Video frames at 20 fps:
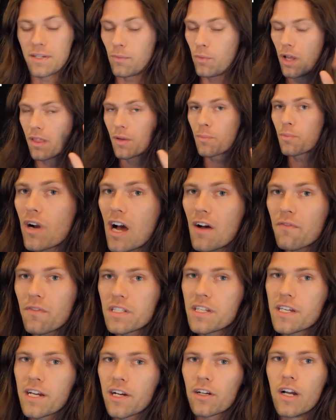And while the
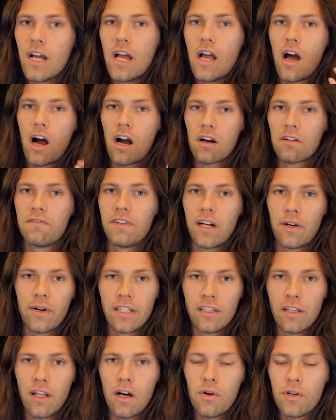profits here are
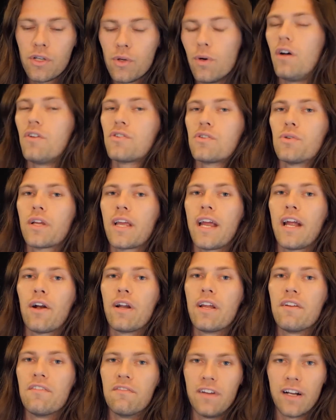very low, you also
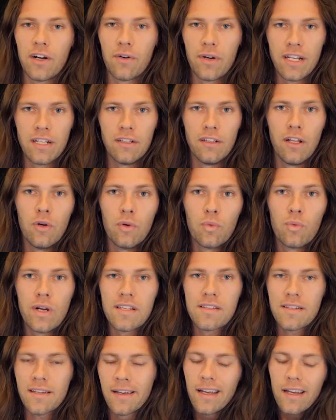carry very low
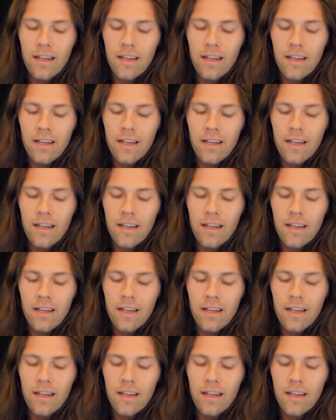risk,